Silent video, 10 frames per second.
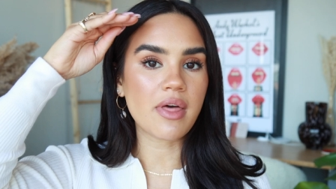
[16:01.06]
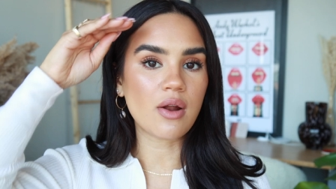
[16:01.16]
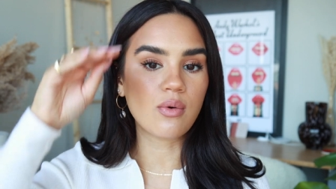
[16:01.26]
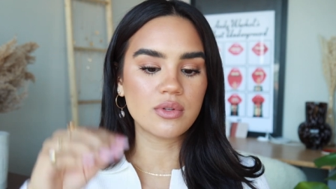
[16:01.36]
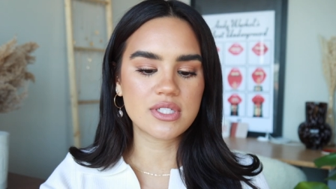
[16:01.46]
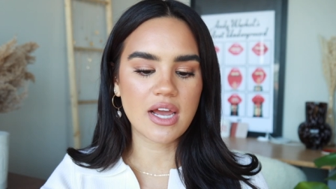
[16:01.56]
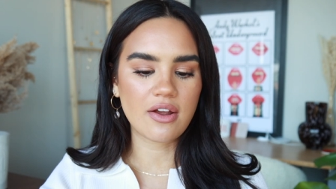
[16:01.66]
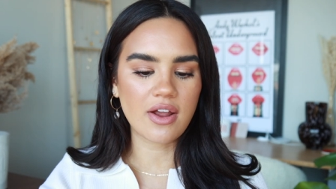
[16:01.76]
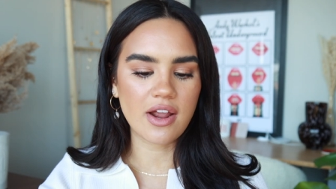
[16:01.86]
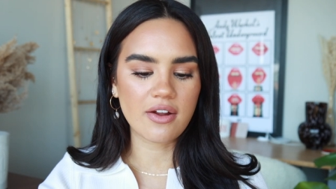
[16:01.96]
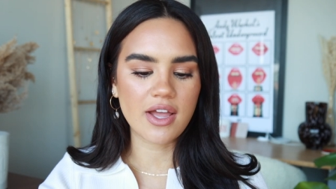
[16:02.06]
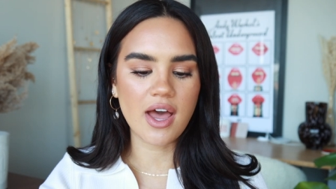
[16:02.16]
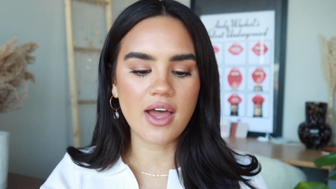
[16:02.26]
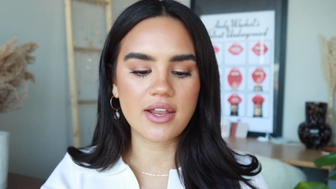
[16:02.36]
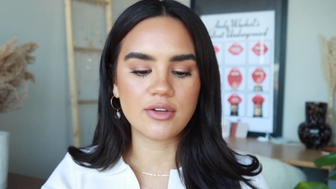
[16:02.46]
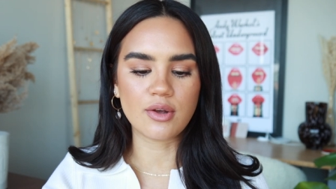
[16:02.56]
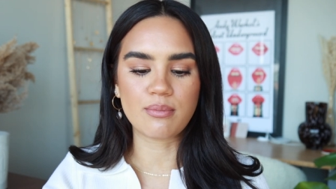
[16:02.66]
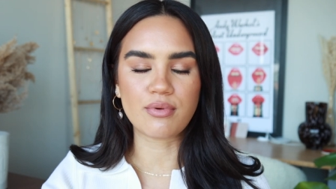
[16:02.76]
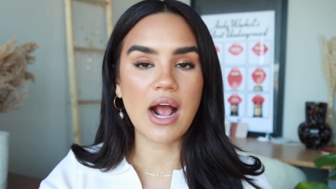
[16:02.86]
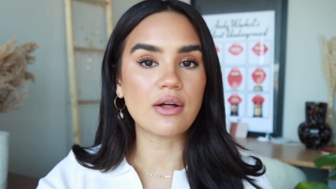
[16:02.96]
that whole entire area and your
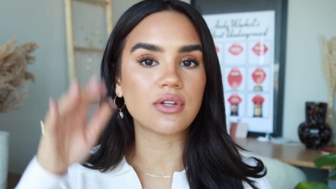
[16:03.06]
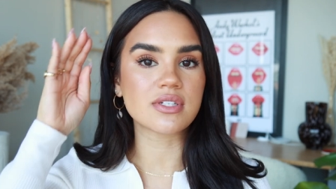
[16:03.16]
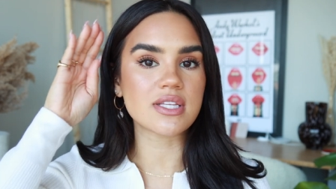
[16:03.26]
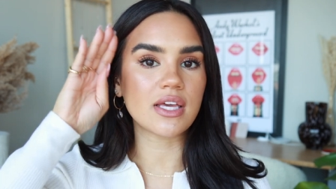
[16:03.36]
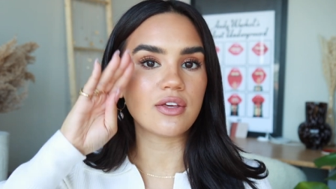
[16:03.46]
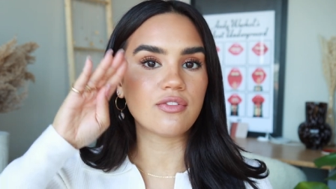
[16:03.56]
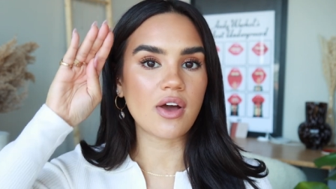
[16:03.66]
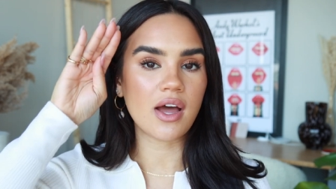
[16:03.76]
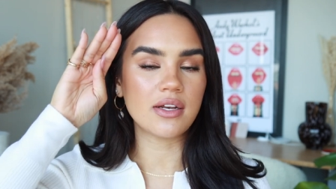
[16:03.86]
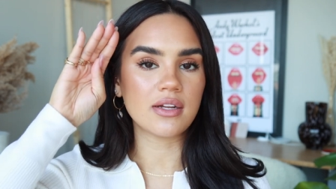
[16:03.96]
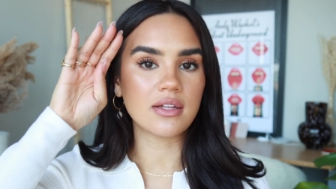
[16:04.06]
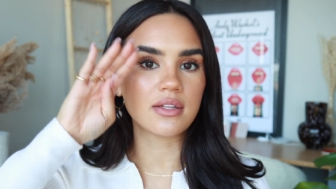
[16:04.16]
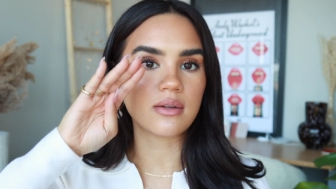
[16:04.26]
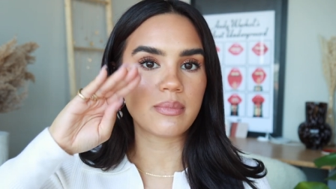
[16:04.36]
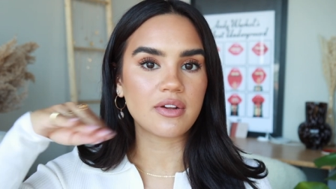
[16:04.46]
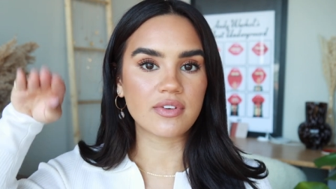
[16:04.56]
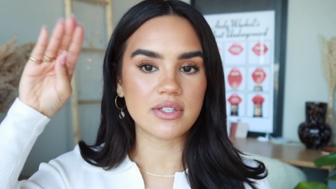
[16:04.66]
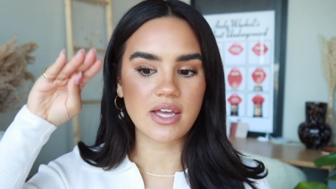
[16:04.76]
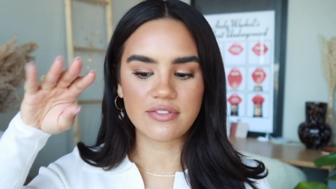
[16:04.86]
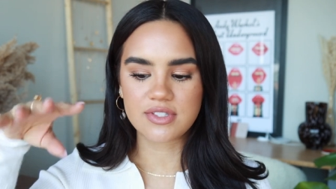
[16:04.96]
brow looks like you've gotten a little bit of a
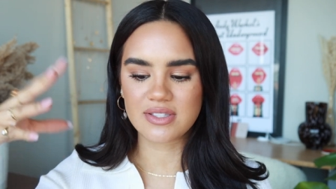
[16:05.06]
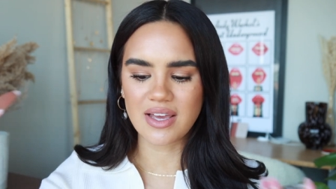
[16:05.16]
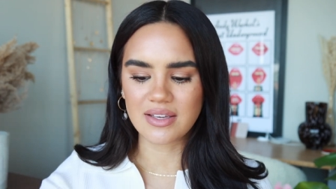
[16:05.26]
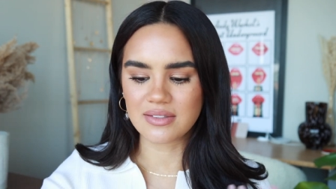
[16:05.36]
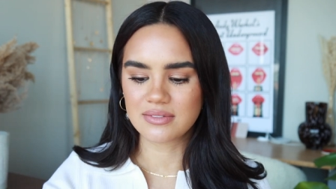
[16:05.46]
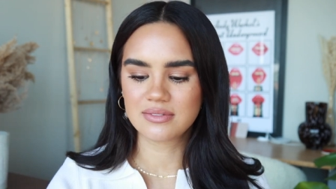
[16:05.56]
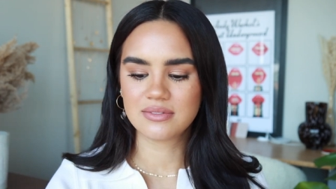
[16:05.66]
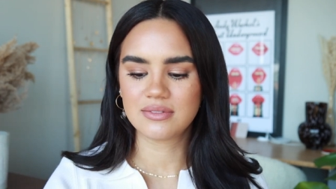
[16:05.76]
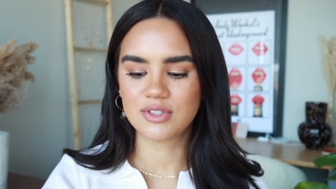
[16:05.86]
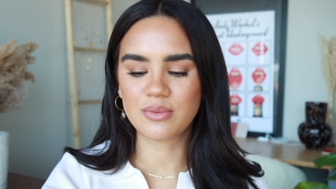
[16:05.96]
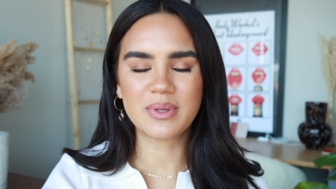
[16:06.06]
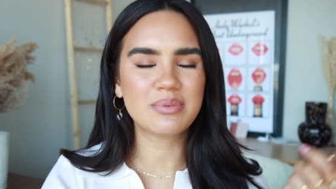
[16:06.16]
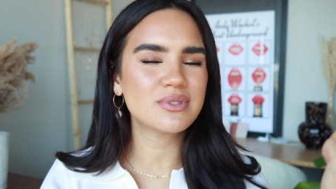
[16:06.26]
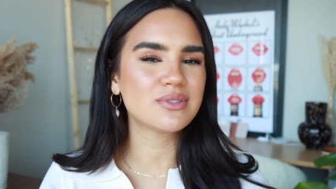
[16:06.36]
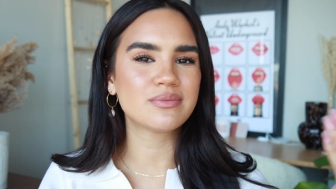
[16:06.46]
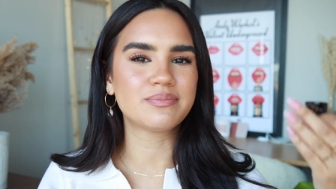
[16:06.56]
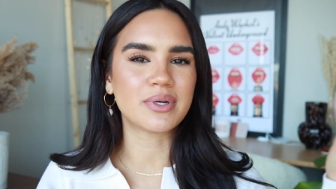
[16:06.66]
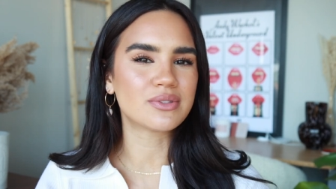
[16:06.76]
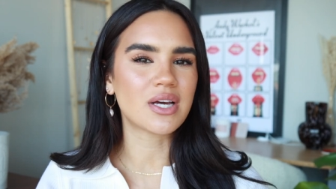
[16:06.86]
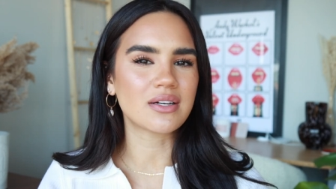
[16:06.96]
lift. Like, don't people do
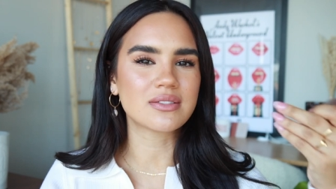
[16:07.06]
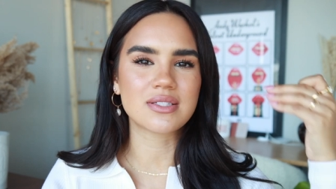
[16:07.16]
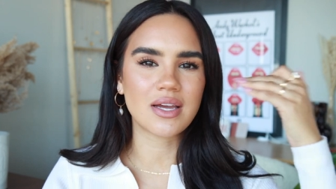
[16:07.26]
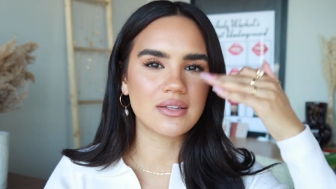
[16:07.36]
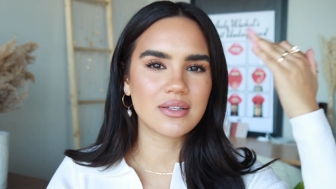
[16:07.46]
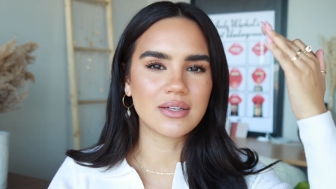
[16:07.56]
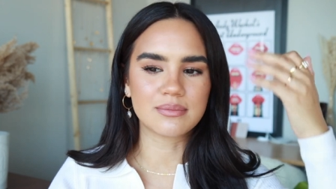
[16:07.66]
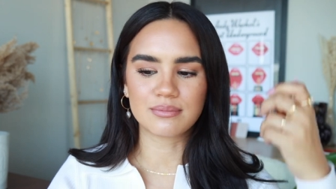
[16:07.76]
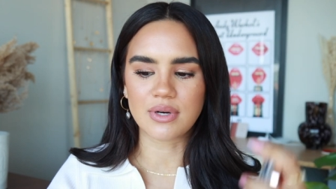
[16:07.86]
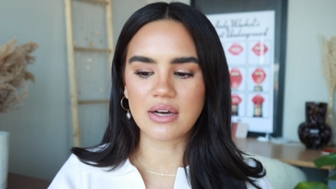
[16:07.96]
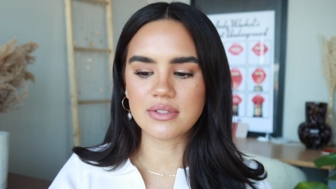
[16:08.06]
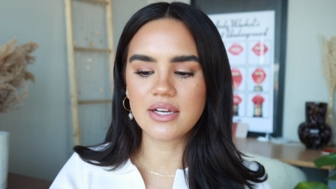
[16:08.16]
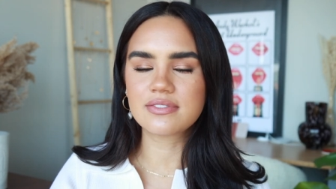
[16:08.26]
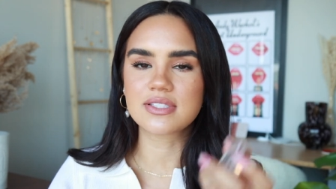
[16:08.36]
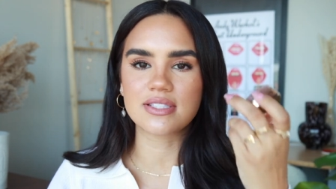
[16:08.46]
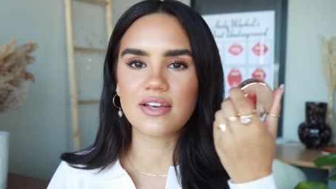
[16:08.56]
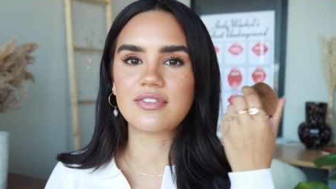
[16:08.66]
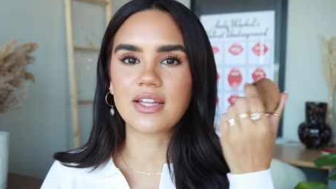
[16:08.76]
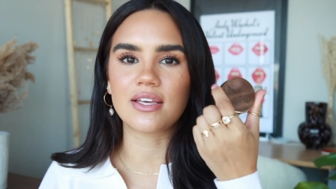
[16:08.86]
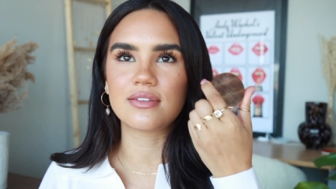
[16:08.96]
Botox to get like brow lifts? Because I
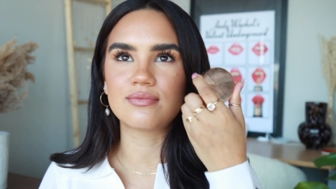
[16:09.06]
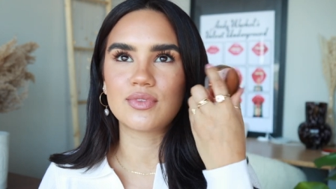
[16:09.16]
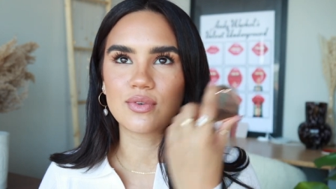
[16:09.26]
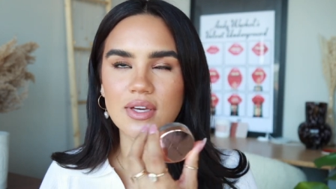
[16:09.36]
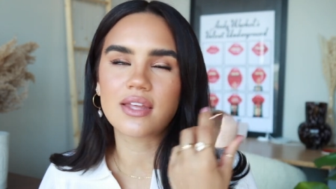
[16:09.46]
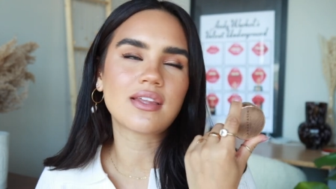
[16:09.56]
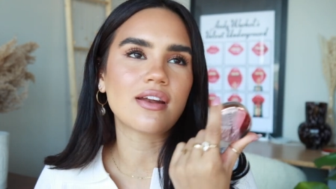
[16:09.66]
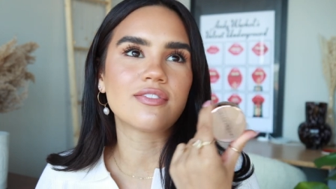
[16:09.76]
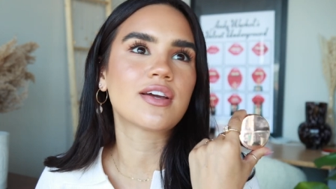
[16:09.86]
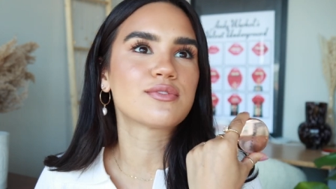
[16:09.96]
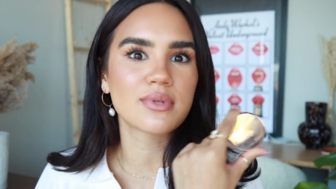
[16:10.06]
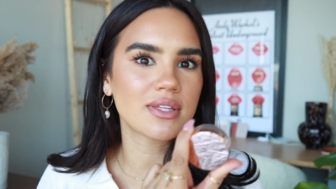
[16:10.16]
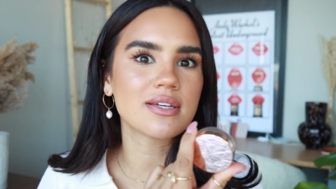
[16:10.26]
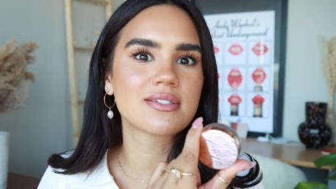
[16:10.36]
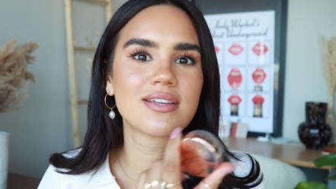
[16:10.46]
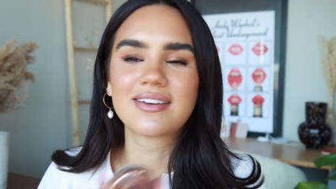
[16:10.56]
feel like you can get that effect with this.